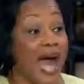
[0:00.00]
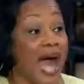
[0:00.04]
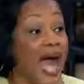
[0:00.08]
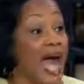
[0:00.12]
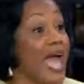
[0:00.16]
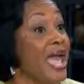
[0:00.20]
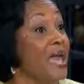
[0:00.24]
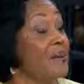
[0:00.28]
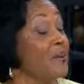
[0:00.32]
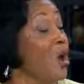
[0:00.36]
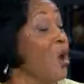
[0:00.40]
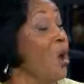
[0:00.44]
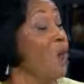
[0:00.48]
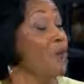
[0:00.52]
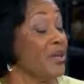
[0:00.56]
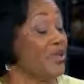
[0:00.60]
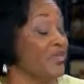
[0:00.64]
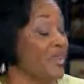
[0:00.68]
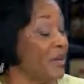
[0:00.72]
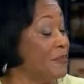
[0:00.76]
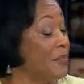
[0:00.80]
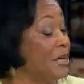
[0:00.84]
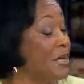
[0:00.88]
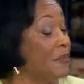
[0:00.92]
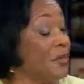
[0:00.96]
I am hoping
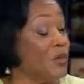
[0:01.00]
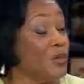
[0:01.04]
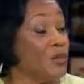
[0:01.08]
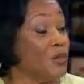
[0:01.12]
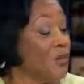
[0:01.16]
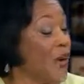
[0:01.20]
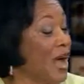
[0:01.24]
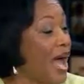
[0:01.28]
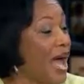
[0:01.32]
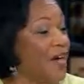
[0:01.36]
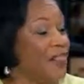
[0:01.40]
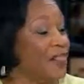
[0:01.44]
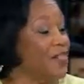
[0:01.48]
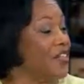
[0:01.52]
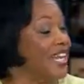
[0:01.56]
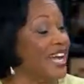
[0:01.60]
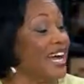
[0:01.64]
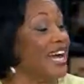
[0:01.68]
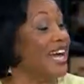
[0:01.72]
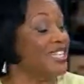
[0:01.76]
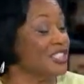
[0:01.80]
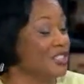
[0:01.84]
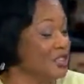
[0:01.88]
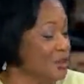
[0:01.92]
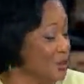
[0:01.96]
that people throughout the
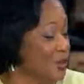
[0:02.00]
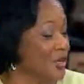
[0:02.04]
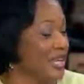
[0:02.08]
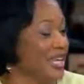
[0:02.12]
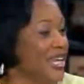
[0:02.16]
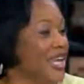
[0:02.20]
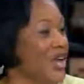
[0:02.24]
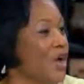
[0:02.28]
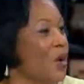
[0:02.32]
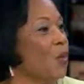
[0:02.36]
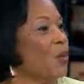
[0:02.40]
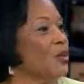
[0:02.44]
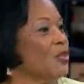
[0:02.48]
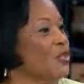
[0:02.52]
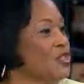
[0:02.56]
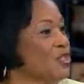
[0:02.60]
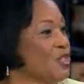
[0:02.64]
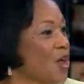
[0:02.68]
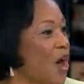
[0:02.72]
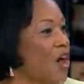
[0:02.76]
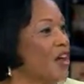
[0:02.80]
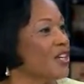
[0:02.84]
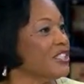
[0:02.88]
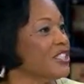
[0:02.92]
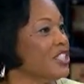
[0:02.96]
country will
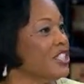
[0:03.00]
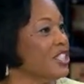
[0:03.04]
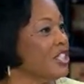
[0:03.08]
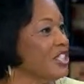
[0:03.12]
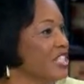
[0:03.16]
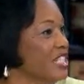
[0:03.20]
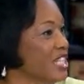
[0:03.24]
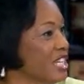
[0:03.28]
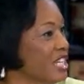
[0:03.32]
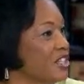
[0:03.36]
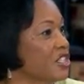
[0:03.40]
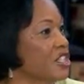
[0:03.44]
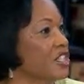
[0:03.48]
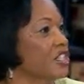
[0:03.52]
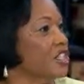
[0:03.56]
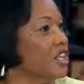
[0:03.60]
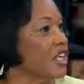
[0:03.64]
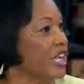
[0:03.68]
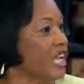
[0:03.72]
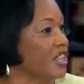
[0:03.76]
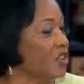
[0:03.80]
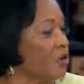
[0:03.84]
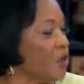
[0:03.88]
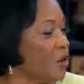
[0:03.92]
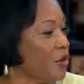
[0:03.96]
start to
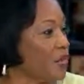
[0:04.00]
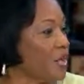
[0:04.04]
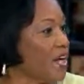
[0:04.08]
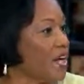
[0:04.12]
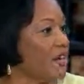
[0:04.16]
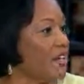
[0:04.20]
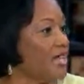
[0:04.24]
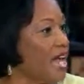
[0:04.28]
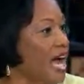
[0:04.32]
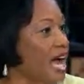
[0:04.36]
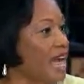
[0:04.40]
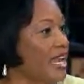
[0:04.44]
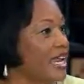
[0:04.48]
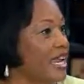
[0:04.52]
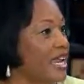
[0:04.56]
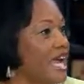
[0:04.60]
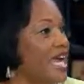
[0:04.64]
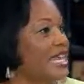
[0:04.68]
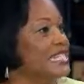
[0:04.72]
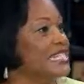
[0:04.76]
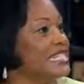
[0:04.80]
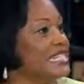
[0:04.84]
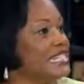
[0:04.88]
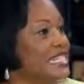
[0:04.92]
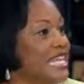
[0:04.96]
look at North Carolina
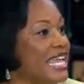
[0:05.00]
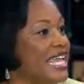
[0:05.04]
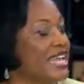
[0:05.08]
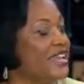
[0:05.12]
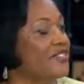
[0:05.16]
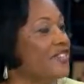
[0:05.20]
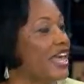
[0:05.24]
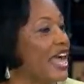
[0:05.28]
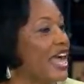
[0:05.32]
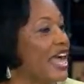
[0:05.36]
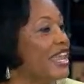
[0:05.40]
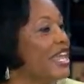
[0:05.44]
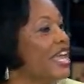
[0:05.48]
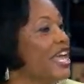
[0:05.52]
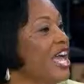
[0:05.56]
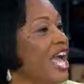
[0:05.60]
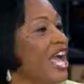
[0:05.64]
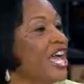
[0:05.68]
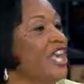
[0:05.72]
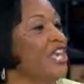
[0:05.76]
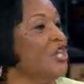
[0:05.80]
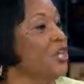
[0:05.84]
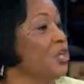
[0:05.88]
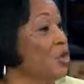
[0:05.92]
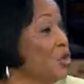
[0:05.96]
and seeing that
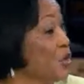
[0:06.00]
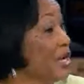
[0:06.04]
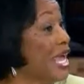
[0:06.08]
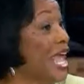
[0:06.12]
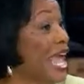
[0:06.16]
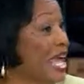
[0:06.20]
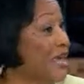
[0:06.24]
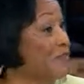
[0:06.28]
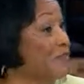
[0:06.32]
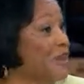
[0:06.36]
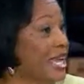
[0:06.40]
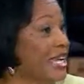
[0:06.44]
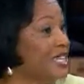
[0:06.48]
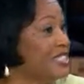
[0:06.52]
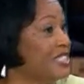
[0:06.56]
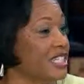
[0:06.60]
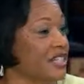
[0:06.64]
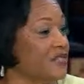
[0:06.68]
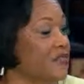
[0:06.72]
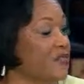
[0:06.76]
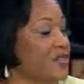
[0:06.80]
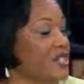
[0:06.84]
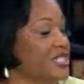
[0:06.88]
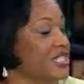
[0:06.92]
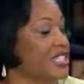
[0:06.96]
you can make a
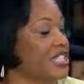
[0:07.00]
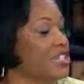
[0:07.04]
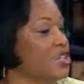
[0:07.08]
difference,